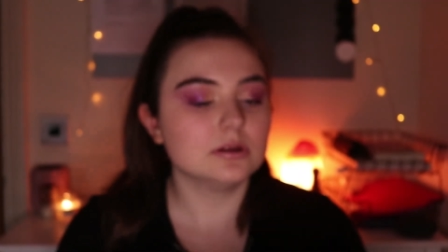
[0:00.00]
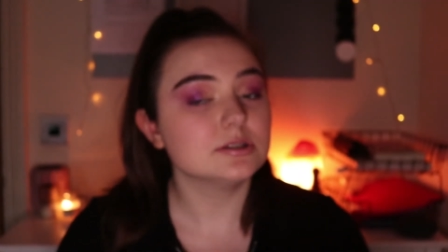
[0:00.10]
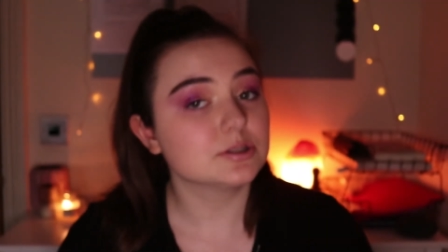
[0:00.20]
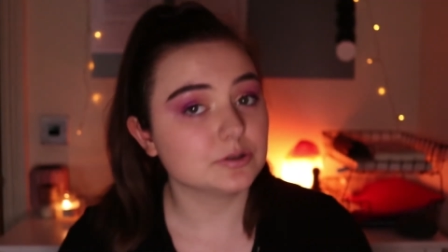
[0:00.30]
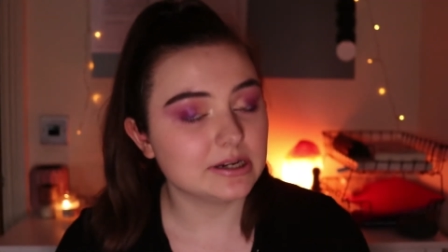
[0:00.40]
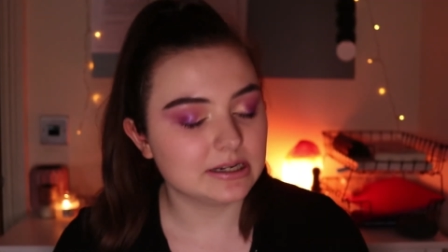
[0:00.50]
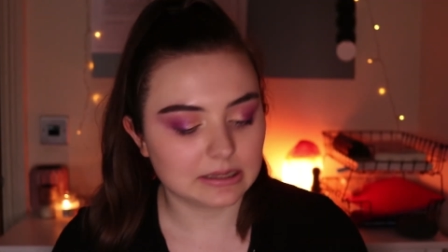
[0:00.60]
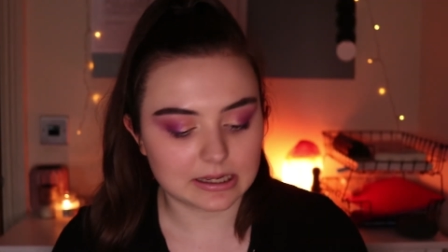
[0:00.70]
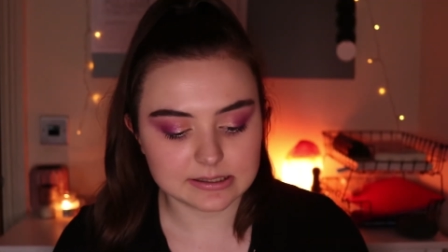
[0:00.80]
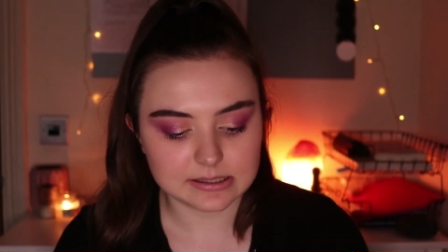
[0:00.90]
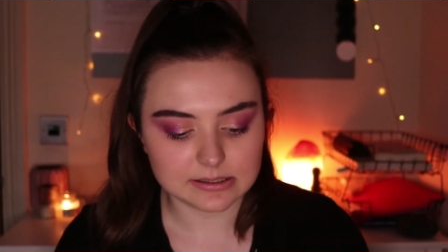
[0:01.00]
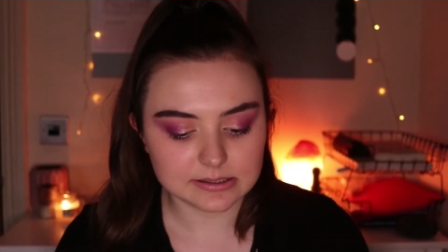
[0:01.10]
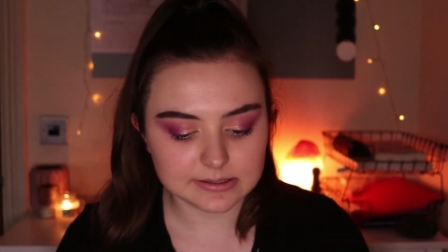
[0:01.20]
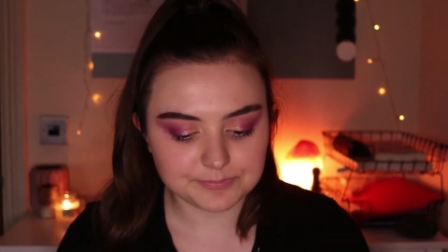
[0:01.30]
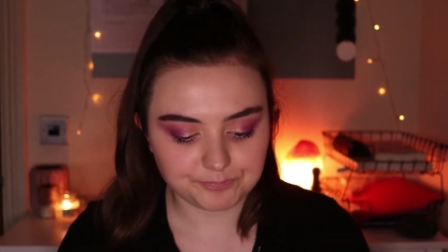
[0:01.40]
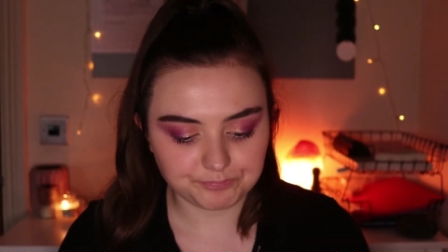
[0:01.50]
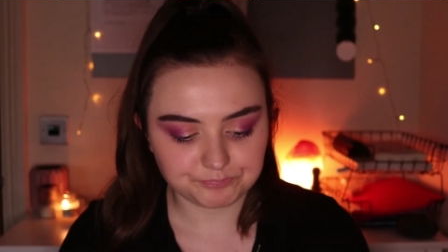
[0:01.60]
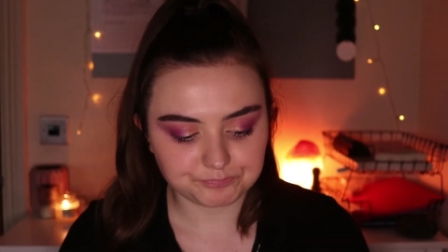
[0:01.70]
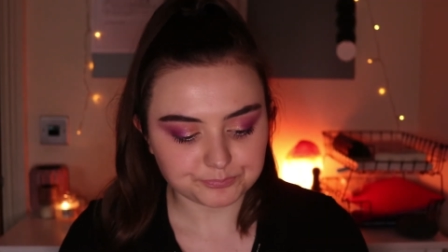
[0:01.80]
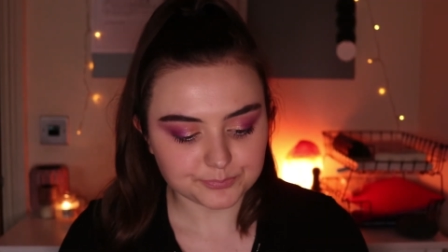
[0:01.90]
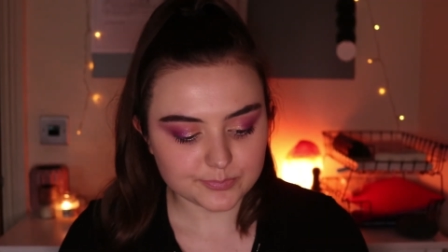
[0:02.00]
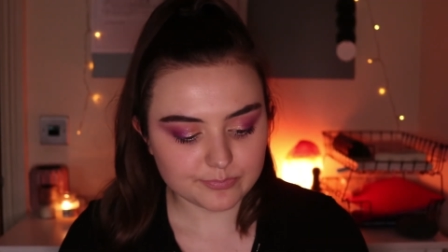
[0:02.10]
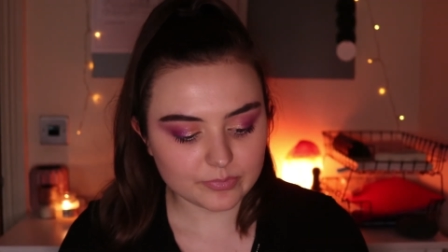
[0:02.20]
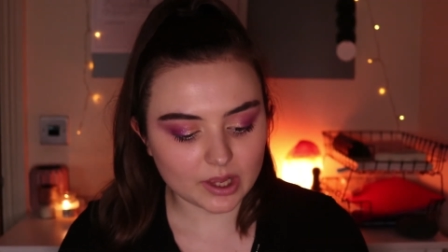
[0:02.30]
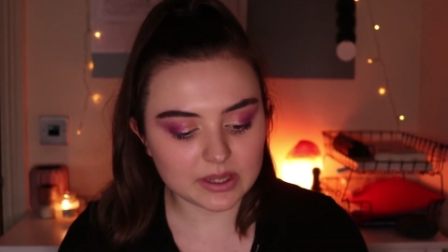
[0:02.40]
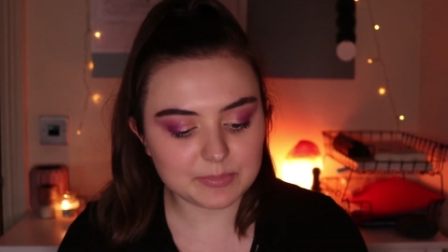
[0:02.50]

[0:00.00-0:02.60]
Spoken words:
screen glasses. They